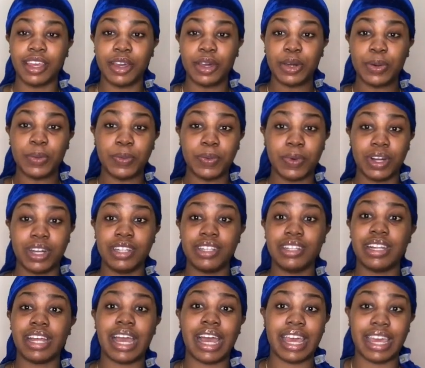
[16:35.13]

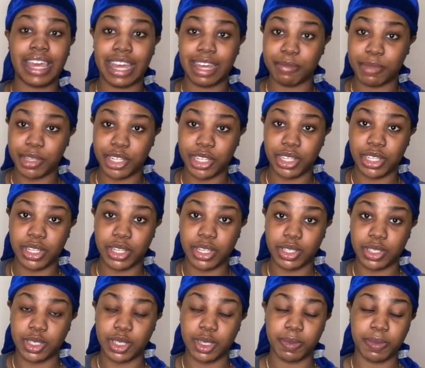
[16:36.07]
One, I am a new
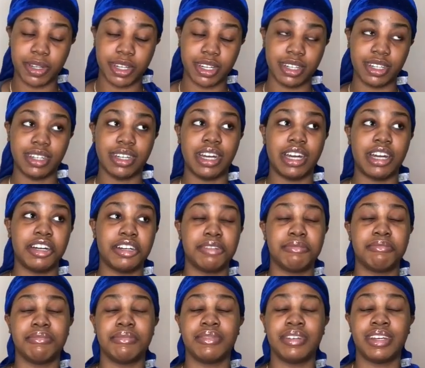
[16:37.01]

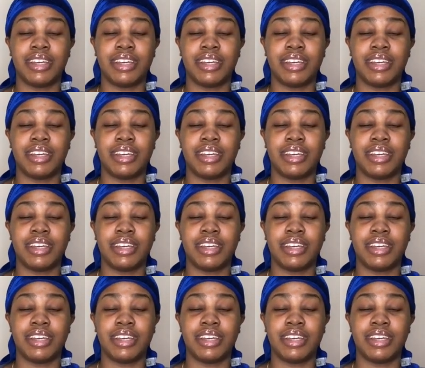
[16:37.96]
YouTuber.